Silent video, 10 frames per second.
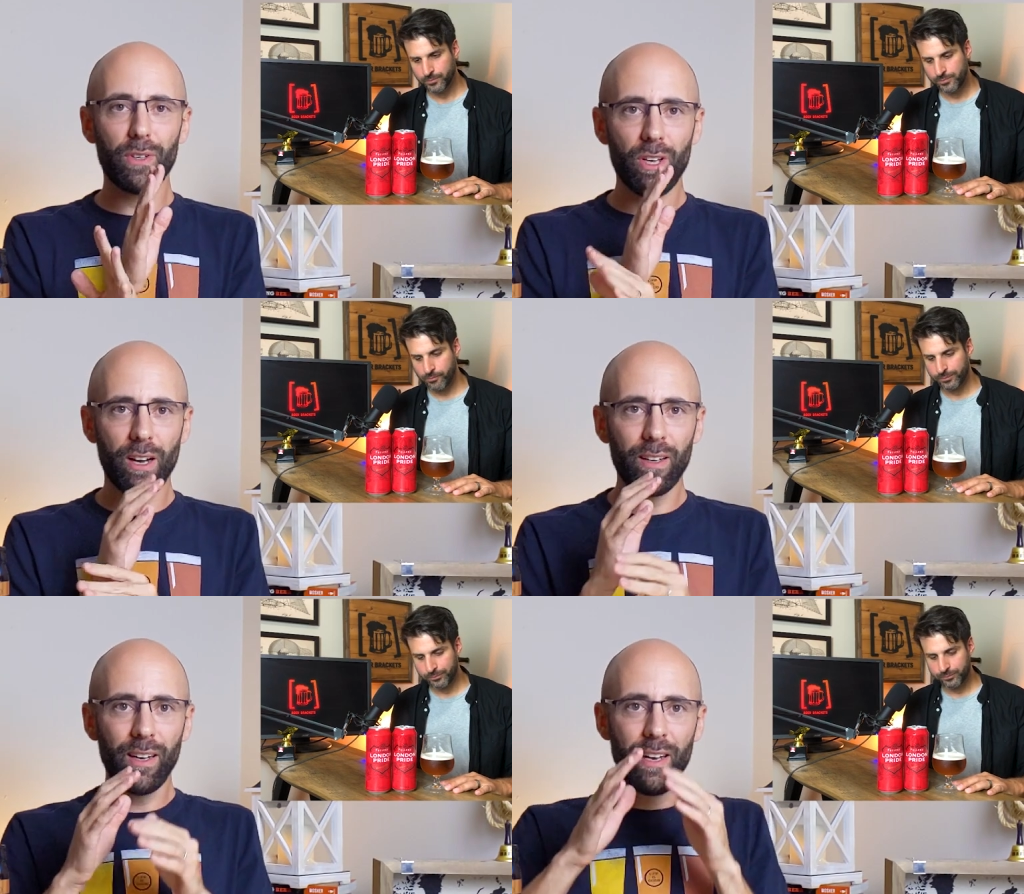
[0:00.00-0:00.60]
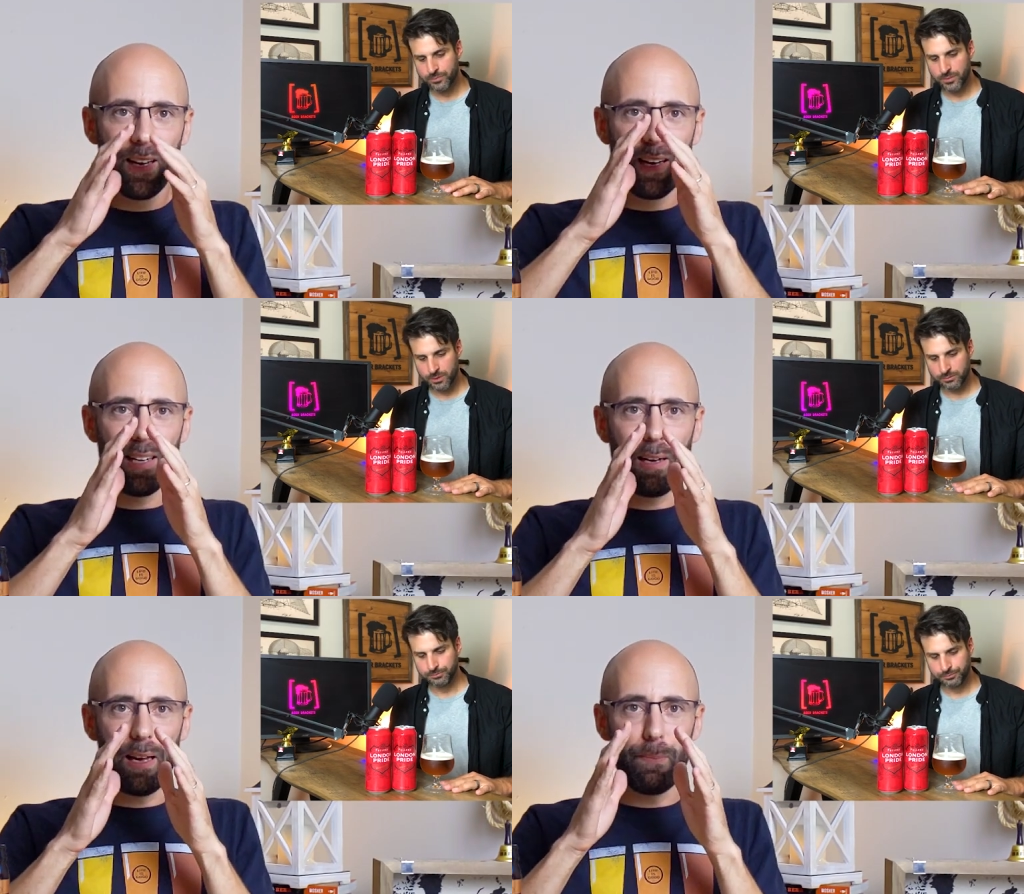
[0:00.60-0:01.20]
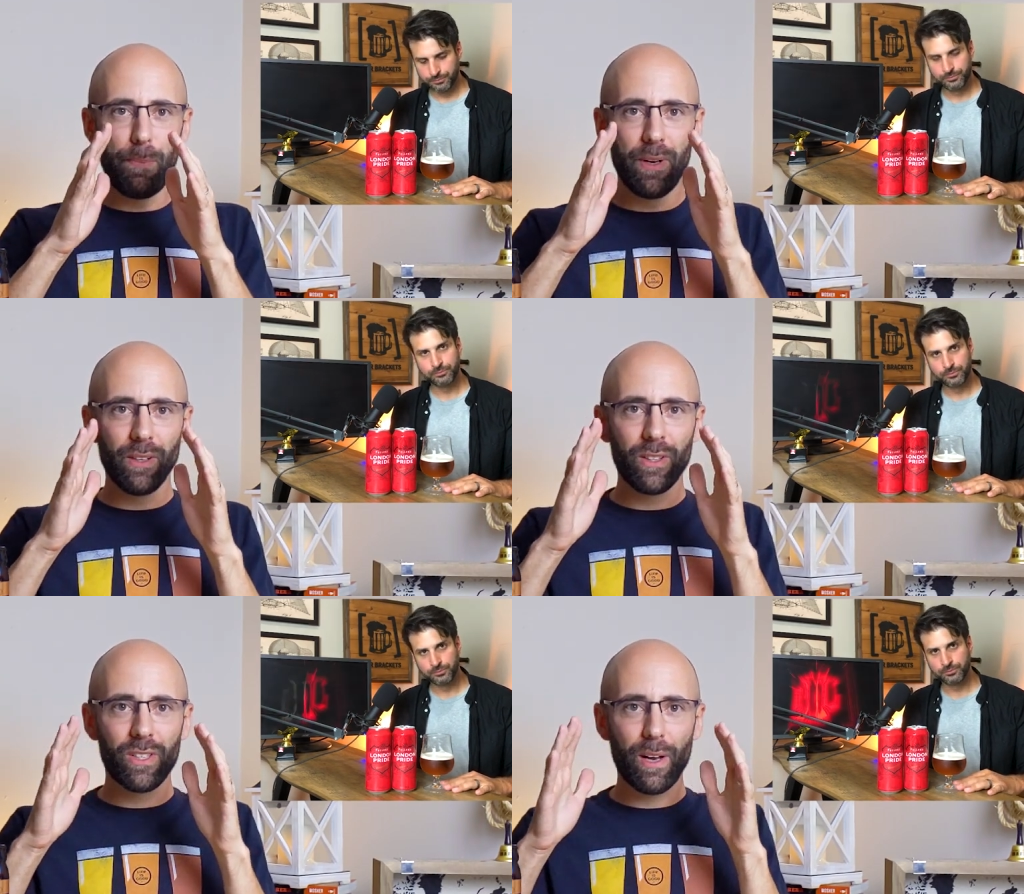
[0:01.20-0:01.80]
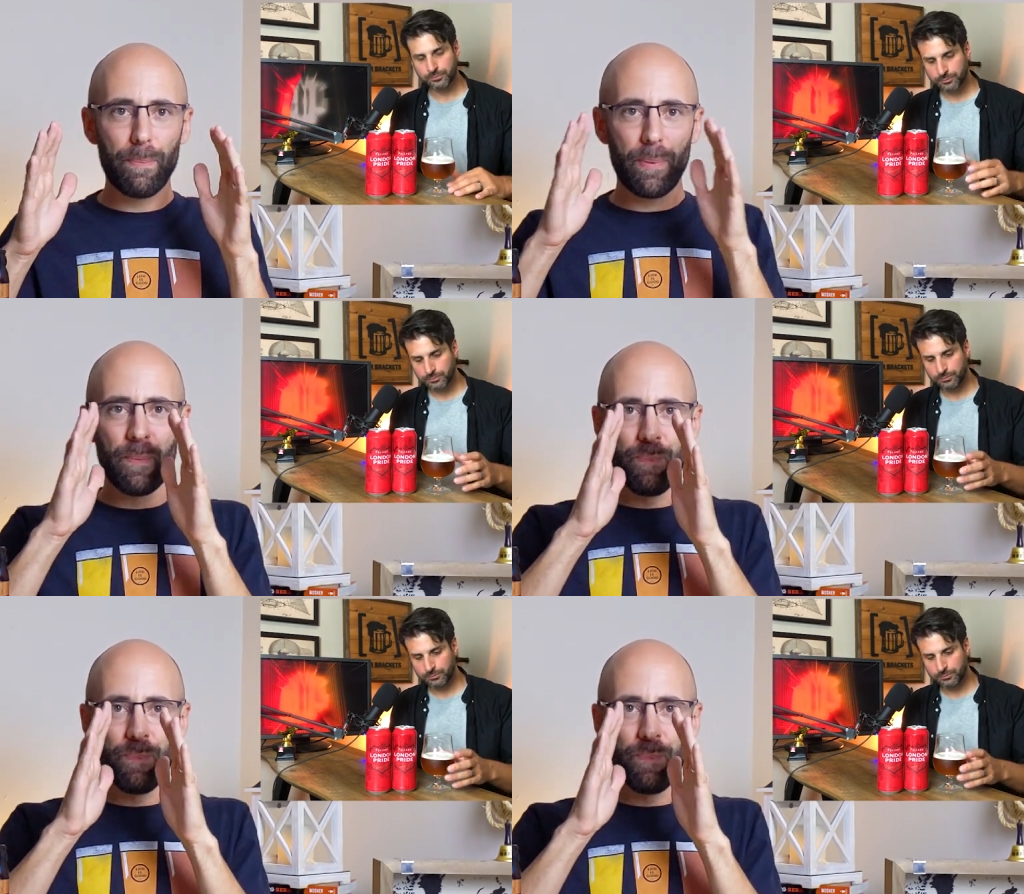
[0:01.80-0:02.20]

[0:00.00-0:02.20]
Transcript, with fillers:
Speaker 1: your tongue and it, it builds up